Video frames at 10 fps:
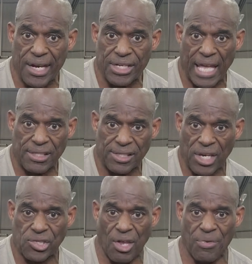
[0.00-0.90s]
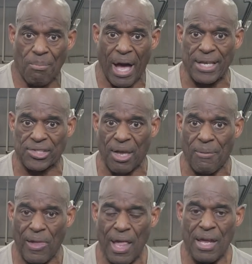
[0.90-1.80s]
of that section of the bicep.
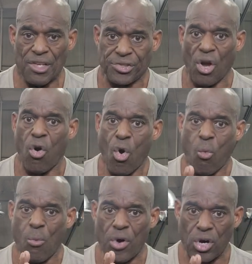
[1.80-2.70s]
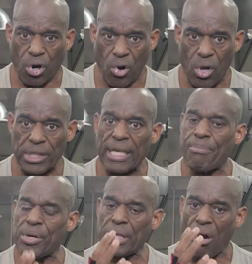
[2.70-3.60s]
So when we're curling and
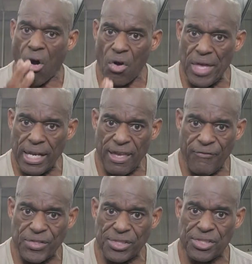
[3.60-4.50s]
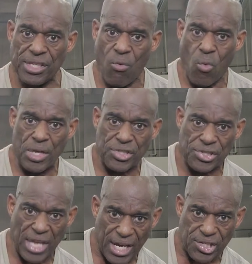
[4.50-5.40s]
putting all that emphasis in one
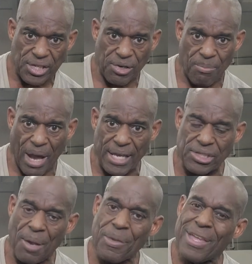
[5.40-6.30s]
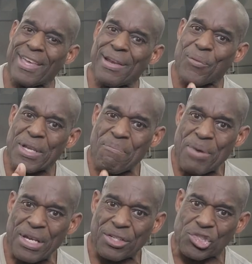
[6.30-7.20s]
section of the bicep, we get
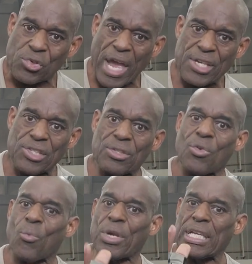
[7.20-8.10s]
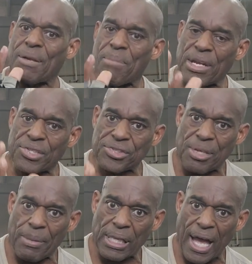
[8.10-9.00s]
better contraction, we're getting better
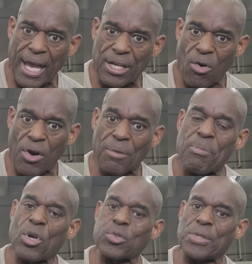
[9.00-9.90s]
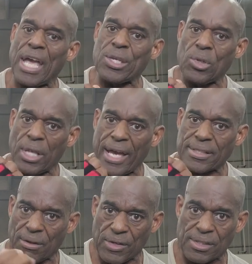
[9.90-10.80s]
stimuli going because we're not
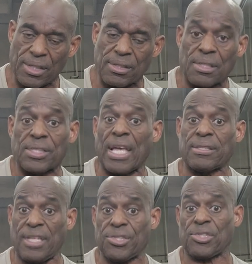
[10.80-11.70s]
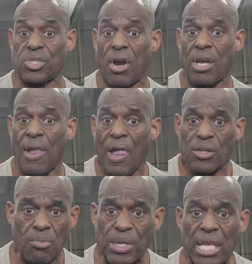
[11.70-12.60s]
utilizing the resistance that's necessary
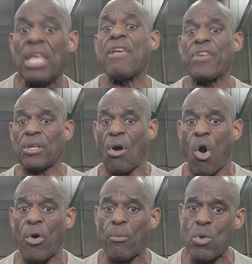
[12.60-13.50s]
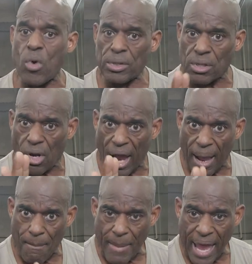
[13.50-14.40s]
to be heaving and holding. We want to
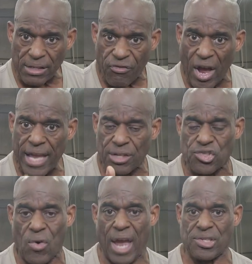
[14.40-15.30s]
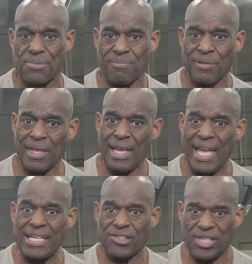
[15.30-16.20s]
magnify contraction
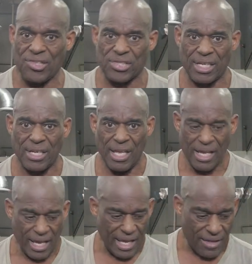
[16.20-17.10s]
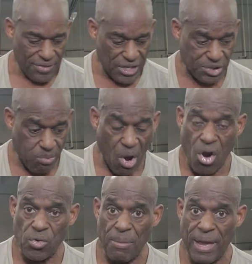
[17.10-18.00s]
and intensity. This
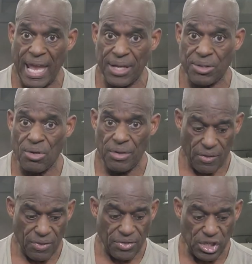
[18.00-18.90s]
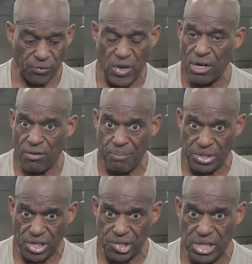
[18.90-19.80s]
ball grip handle, this finger
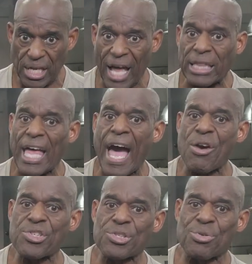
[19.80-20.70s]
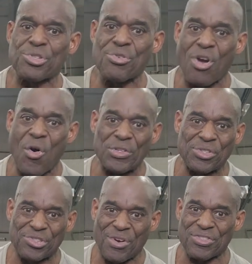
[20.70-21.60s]
positioning allows you to go
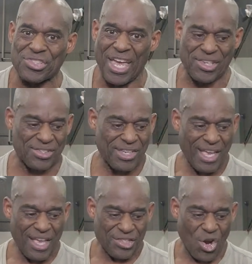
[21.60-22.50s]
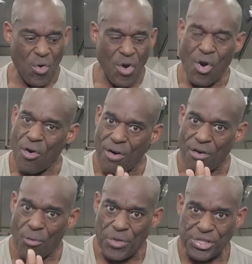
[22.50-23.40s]
into certain sections. So
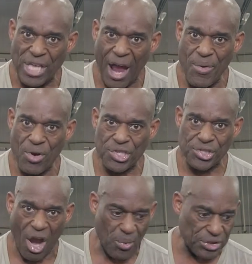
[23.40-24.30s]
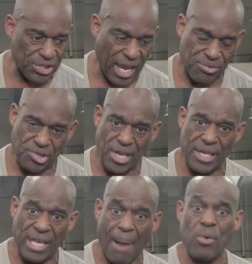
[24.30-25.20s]
this is how we're going to start with this
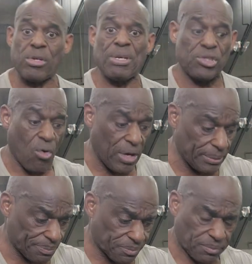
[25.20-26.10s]
exercise. I'm going to be doing